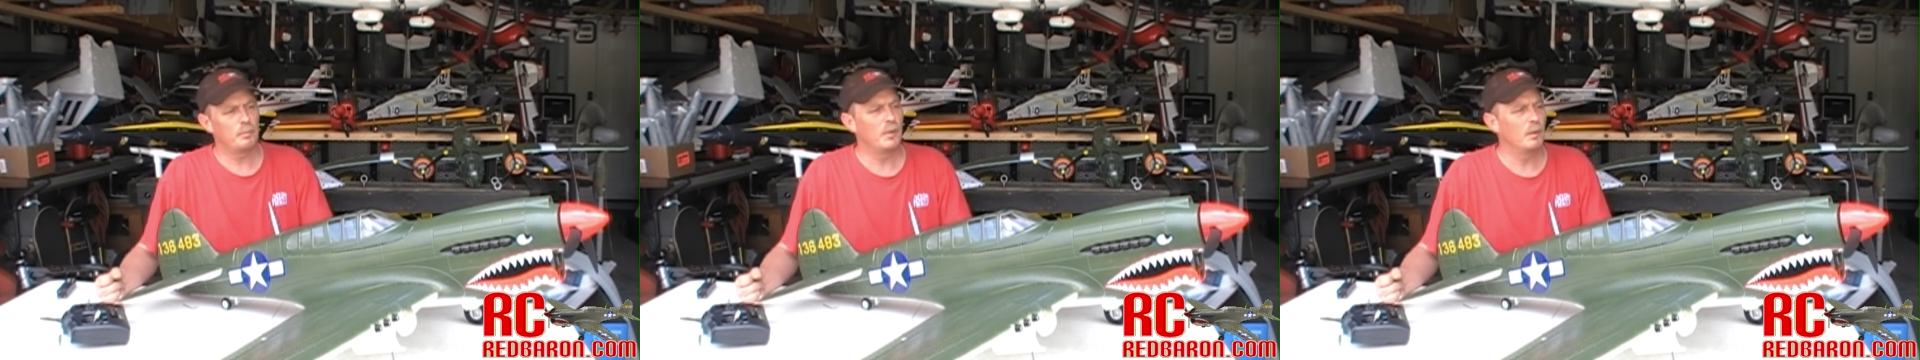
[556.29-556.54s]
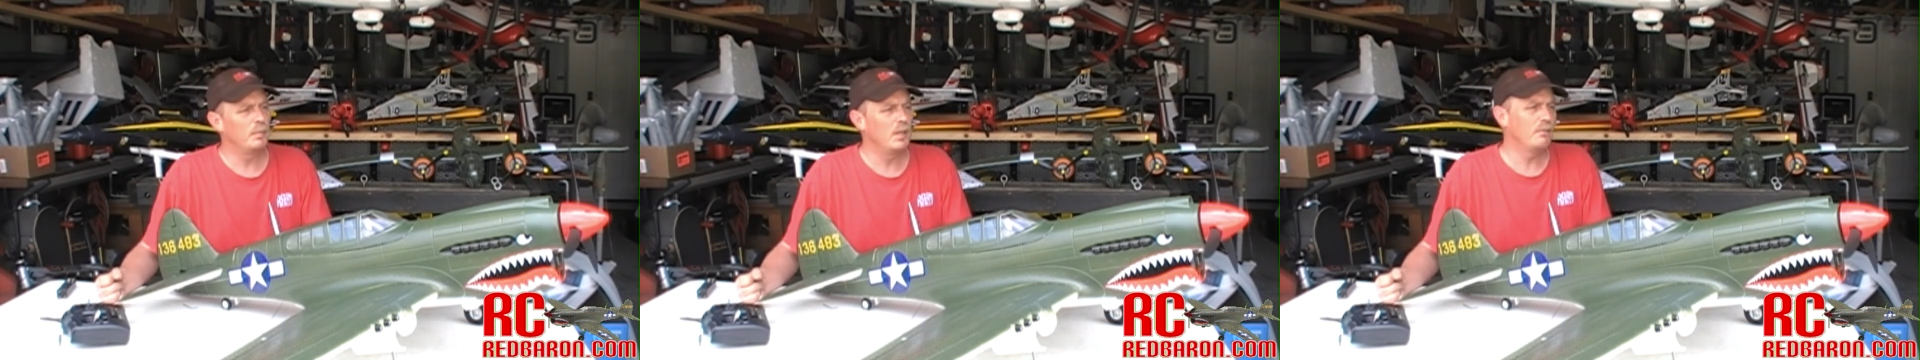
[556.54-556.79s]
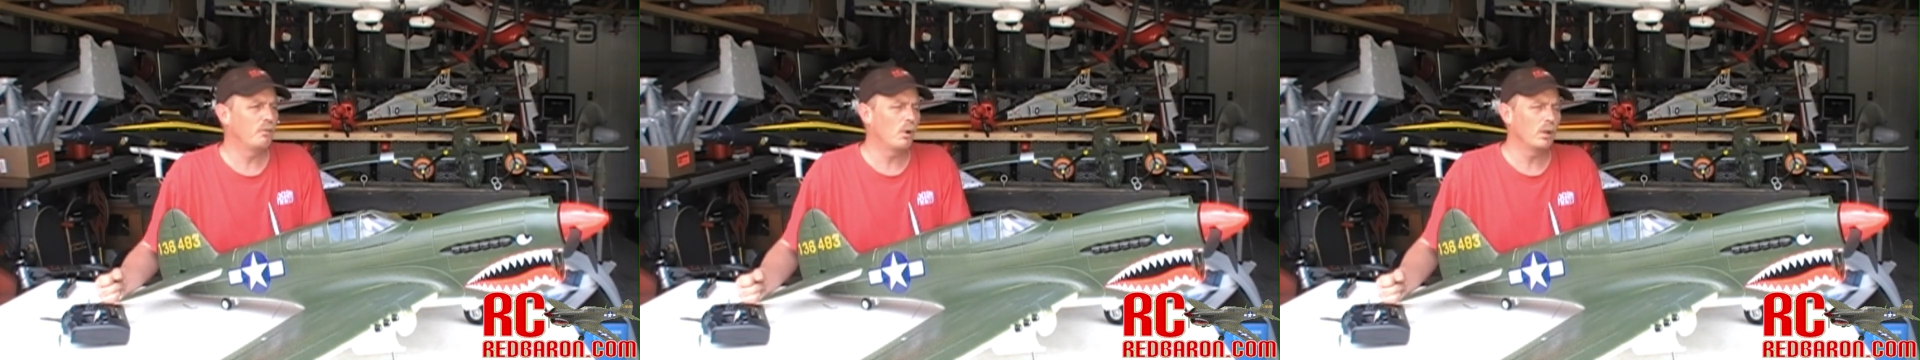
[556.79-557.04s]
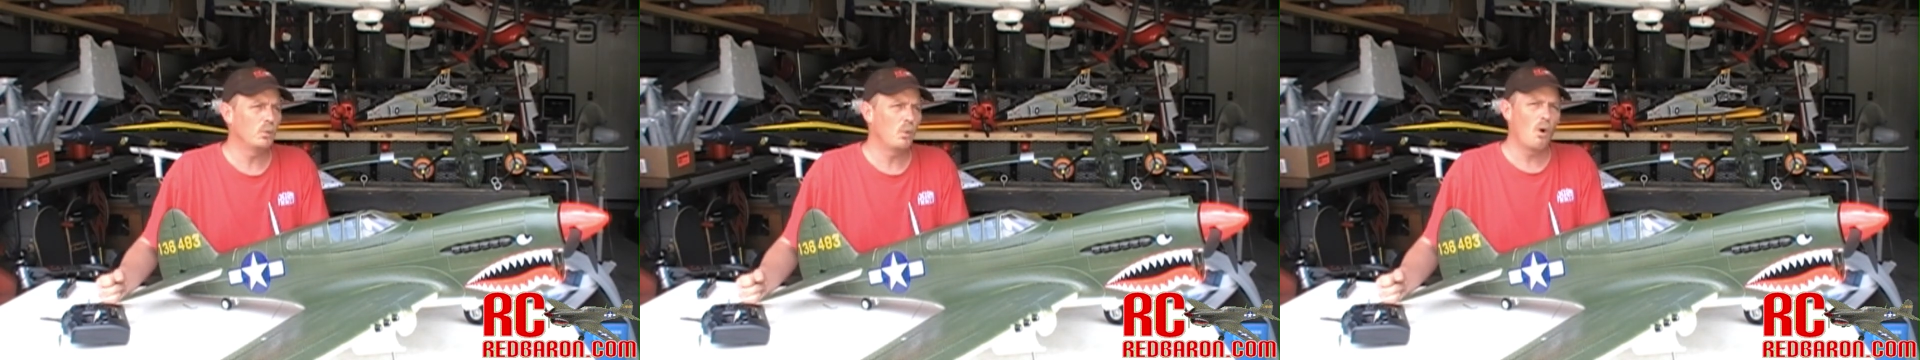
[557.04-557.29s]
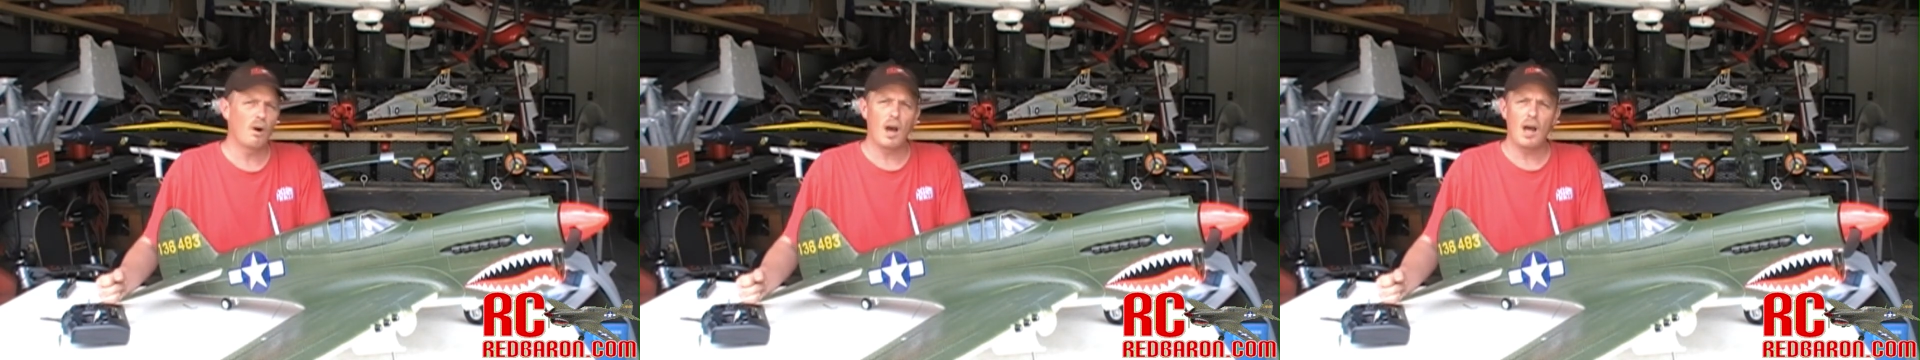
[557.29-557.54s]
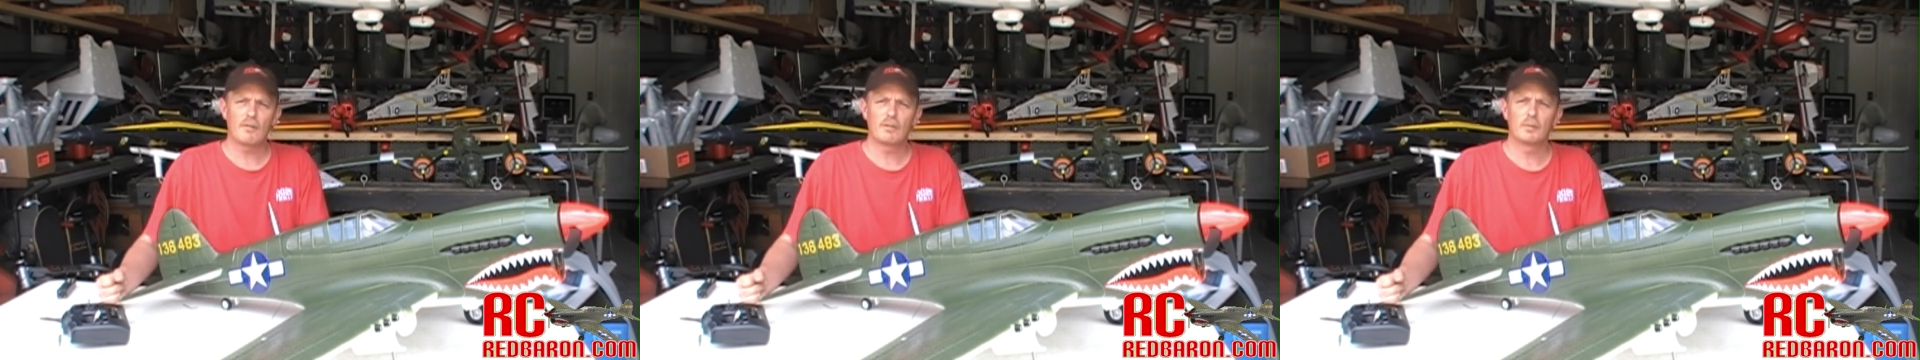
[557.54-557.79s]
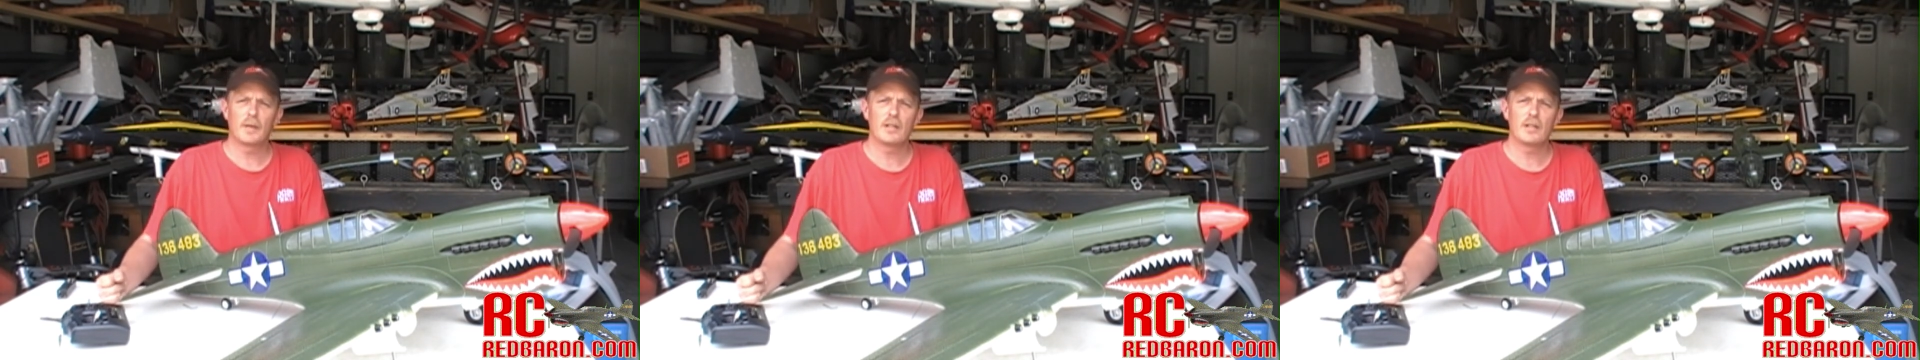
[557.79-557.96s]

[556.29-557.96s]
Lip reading: the P-40 Warhawk from